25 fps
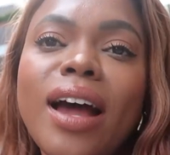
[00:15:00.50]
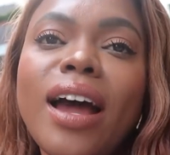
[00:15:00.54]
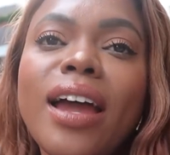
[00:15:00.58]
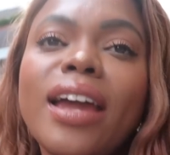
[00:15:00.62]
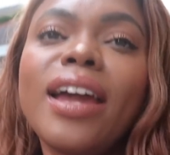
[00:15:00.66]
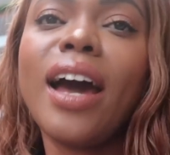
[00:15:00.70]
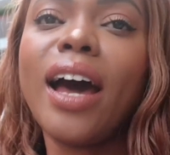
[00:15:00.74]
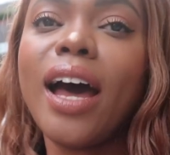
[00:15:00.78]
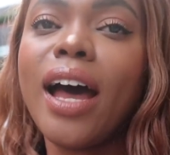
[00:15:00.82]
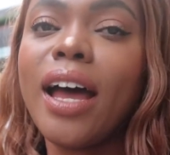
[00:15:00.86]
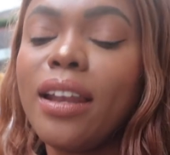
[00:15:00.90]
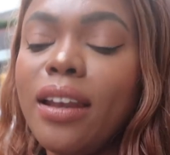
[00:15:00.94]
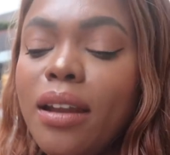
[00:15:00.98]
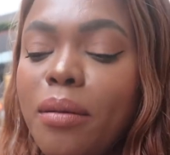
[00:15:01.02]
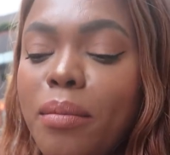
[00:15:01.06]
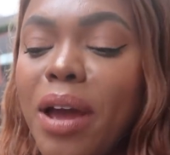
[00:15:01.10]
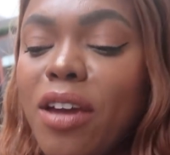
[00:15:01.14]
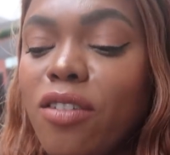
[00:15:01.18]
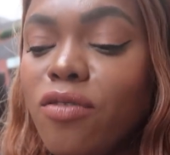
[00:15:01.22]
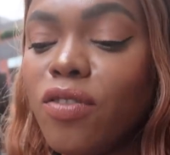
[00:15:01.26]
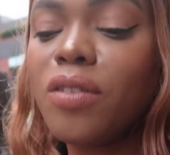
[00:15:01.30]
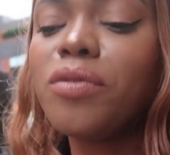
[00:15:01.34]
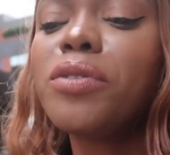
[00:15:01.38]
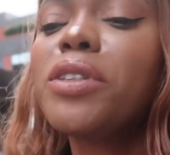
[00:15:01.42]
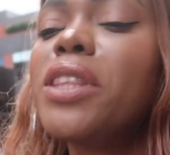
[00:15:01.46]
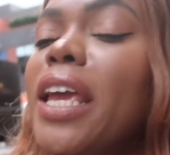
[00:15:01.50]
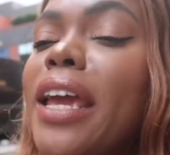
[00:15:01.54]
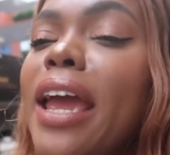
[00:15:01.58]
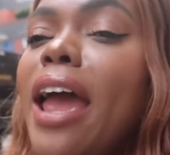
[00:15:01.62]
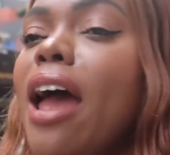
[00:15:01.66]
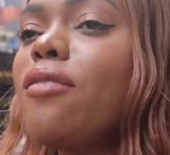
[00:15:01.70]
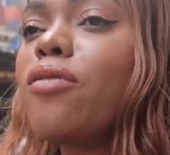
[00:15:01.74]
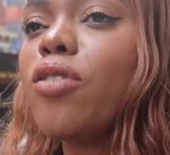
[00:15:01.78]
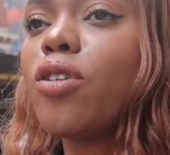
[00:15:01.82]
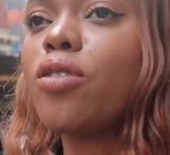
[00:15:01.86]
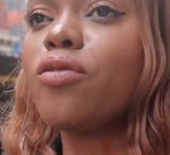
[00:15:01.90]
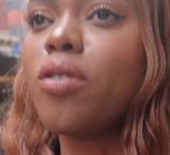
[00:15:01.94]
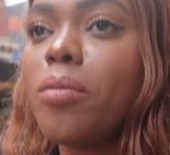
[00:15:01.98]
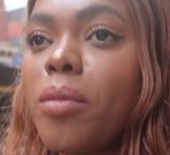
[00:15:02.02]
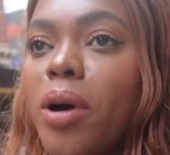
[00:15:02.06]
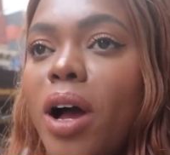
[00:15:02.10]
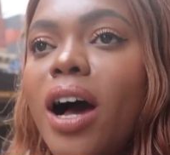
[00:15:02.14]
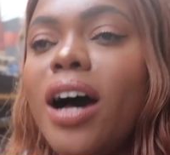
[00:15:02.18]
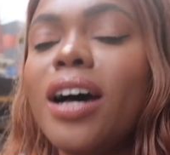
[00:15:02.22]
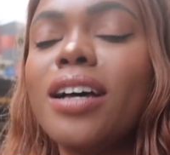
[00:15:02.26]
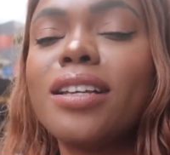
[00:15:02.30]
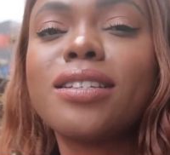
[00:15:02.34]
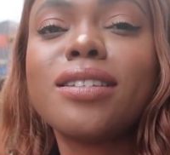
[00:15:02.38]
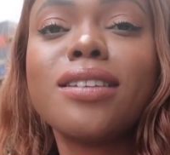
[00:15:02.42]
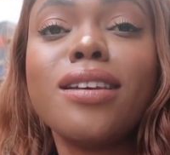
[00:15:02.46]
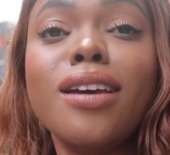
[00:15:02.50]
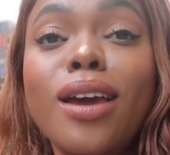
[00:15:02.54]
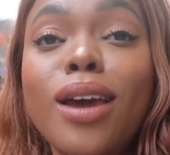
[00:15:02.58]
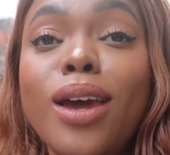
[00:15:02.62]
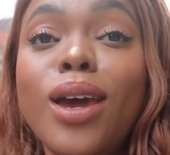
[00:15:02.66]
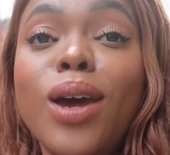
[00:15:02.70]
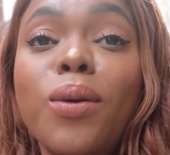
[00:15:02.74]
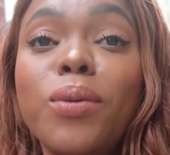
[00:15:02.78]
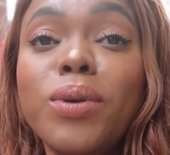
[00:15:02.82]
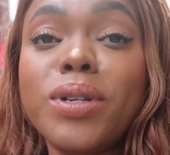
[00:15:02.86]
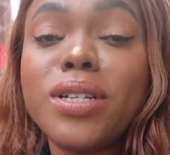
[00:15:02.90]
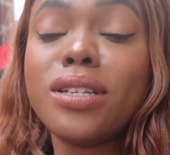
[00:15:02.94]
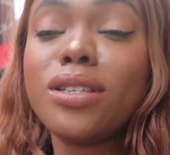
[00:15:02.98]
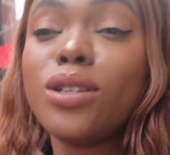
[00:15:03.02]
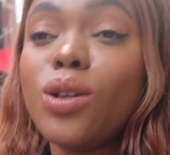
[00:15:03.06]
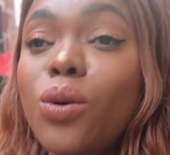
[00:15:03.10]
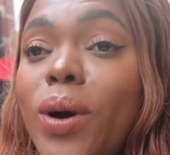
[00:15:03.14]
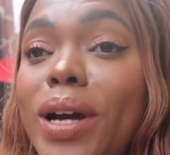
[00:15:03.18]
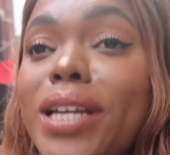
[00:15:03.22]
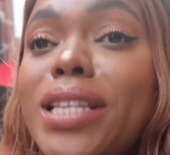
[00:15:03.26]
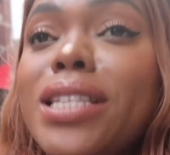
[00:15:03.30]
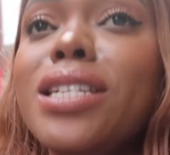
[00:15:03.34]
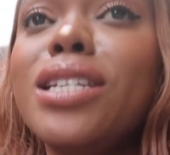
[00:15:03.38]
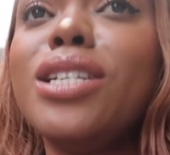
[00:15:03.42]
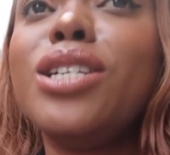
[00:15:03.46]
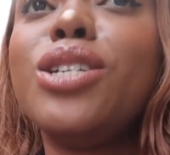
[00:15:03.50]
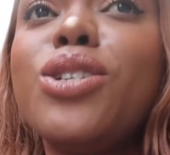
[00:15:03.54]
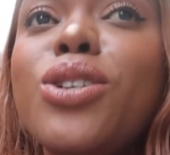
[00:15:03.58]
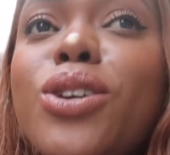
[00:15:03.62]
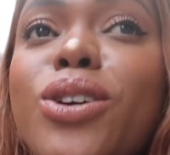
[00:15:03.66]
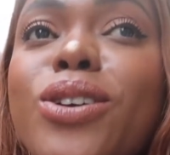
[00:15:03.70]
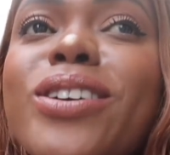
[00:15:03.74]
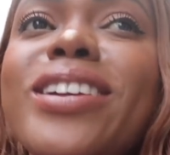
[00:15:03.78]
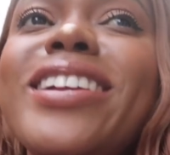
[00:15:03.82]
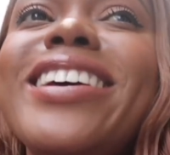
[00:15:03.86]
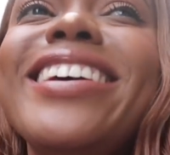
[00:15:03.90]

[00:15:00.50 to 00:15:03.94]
I got my favorite thing ever from COS, which is a white t-shirt.